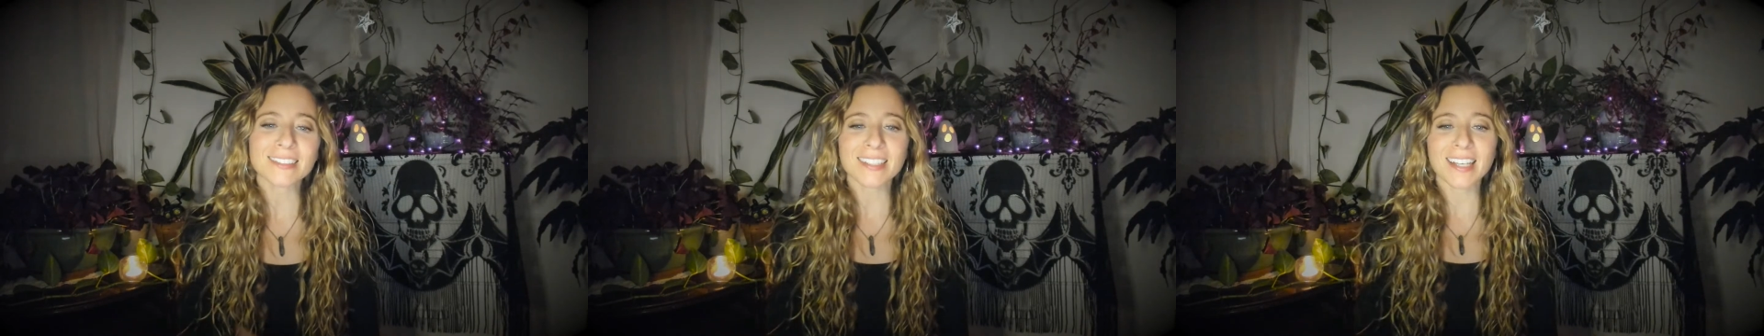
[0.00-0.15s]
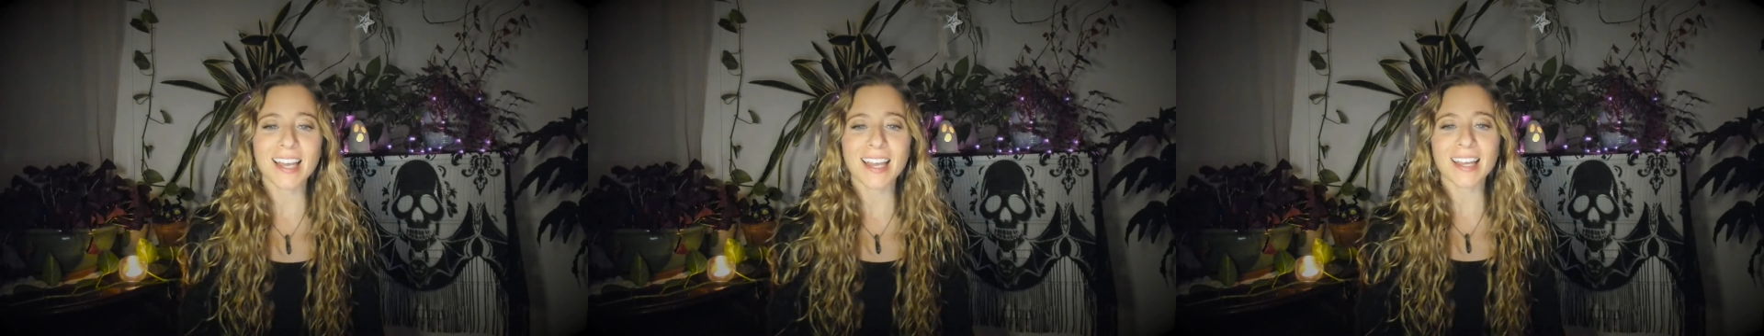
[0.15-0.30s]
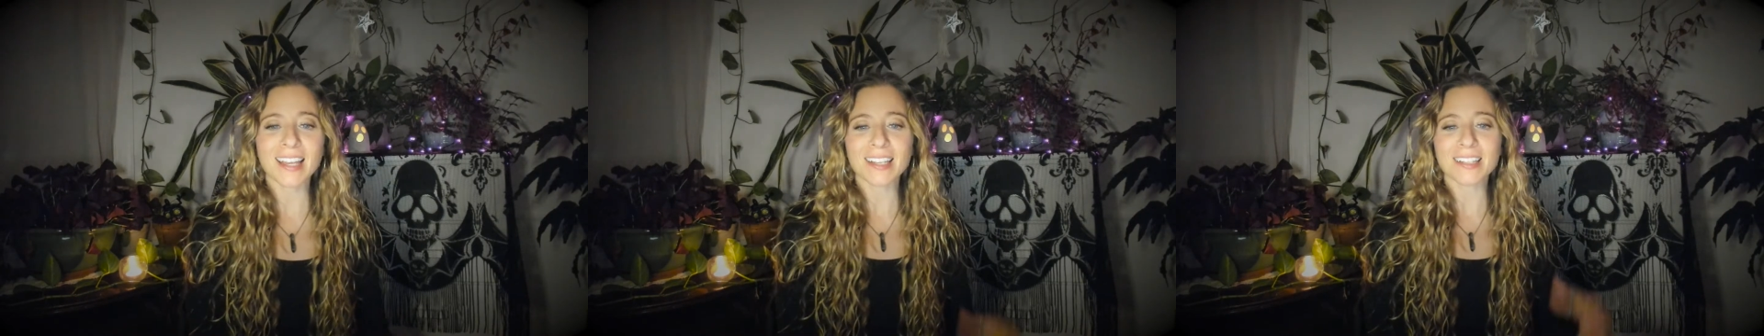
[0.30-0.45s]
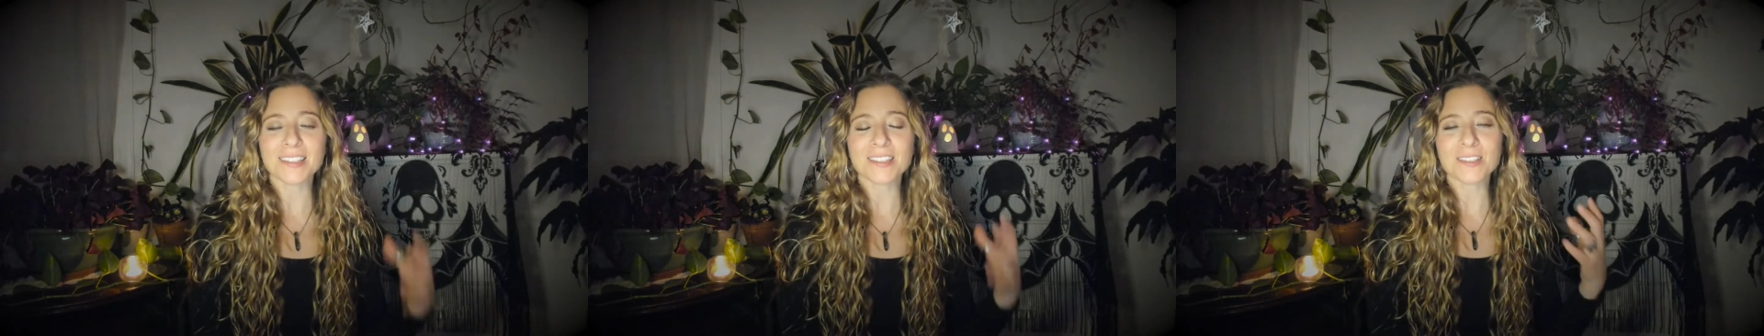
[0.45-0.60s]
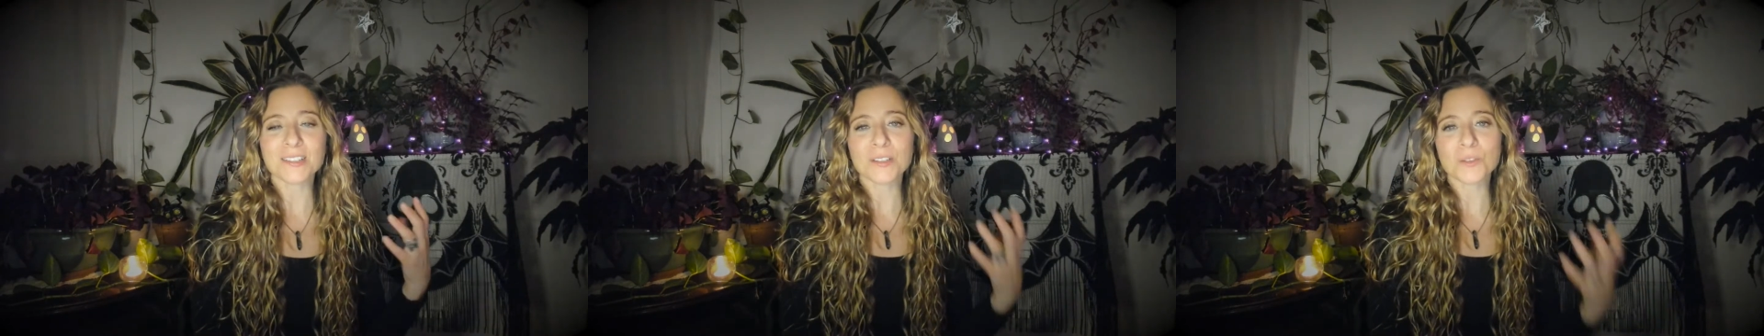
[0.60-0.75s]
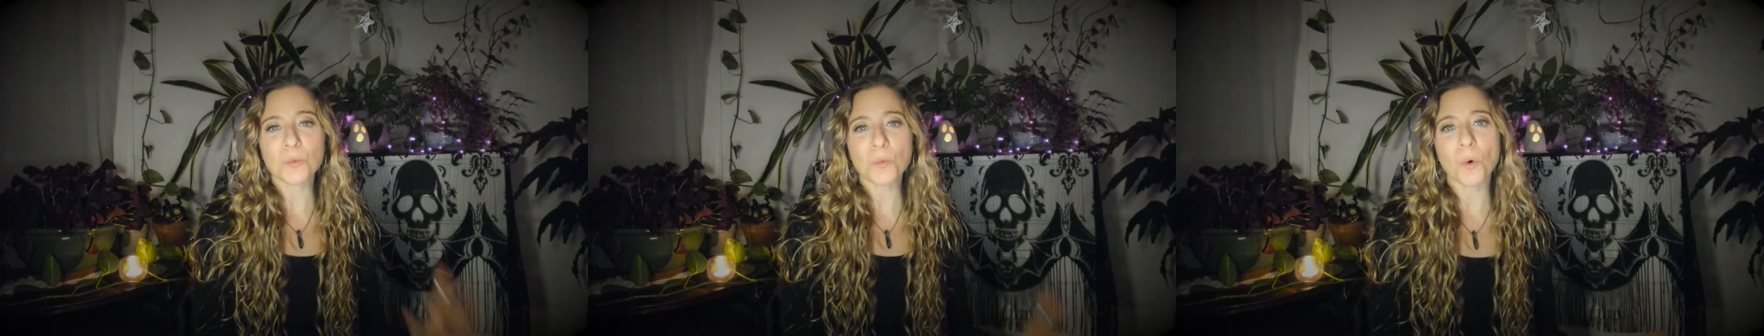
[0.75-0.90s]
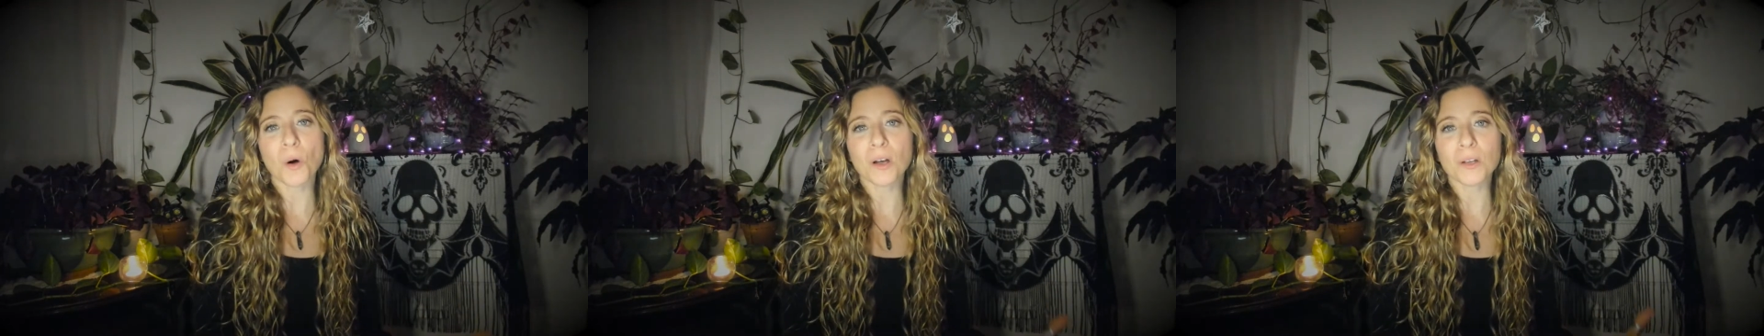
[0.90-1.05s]
and
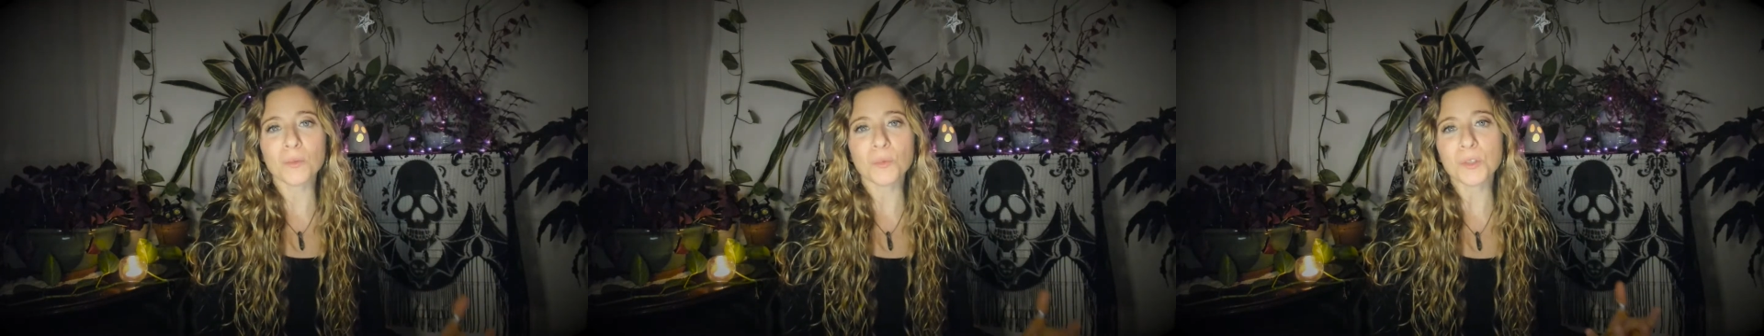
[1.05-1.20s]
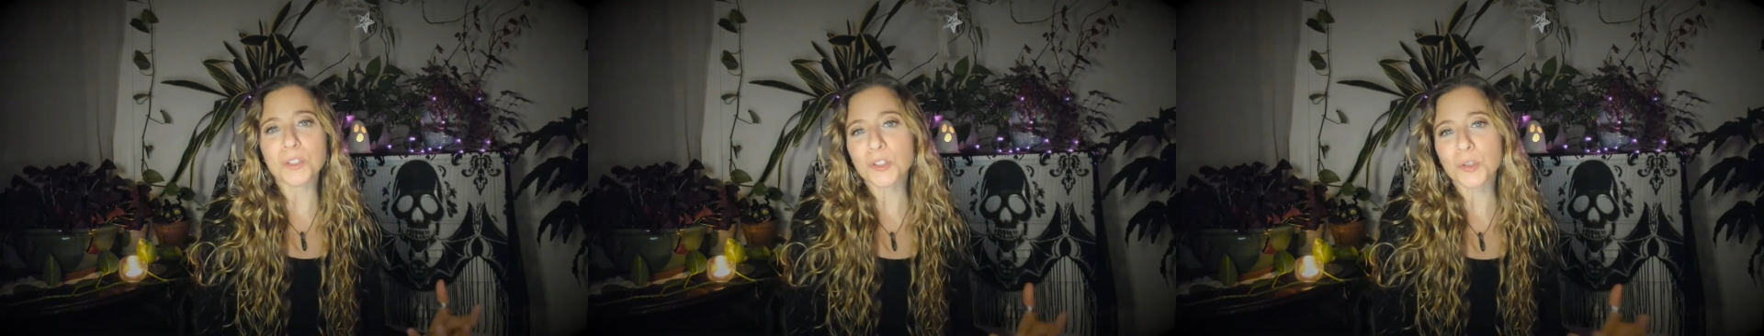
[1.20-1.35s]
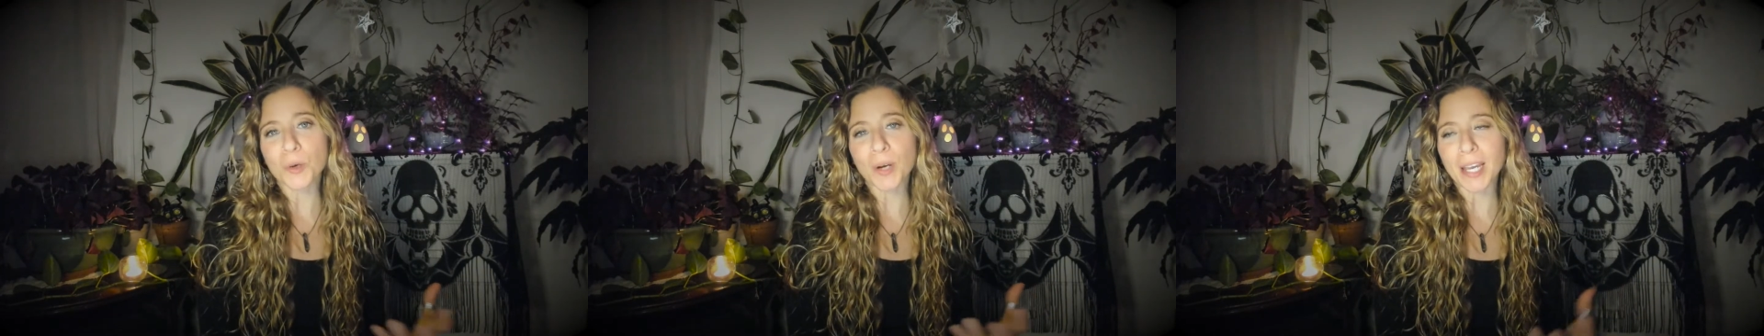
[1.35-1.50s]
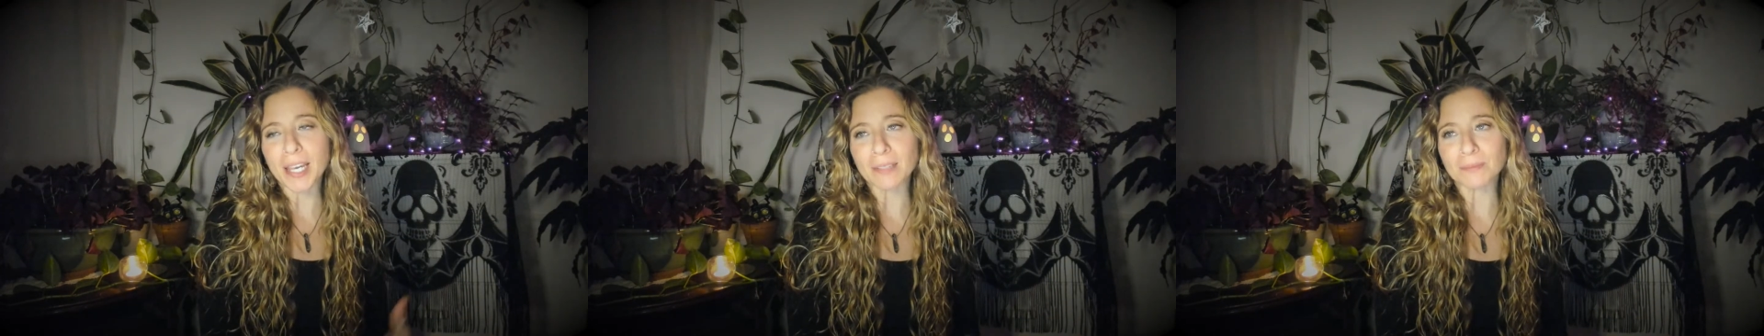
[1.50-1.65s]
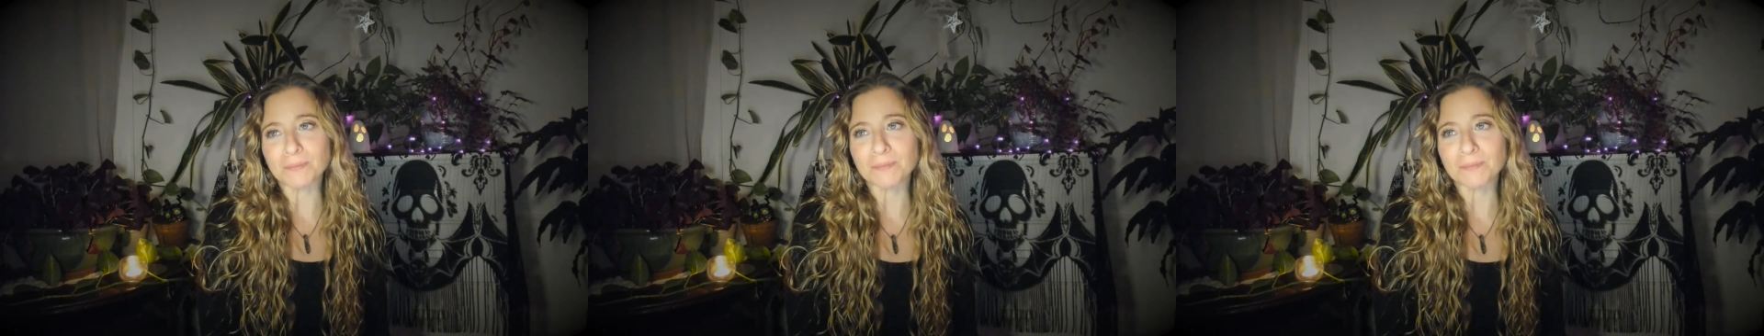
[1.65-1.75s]
1 was gray.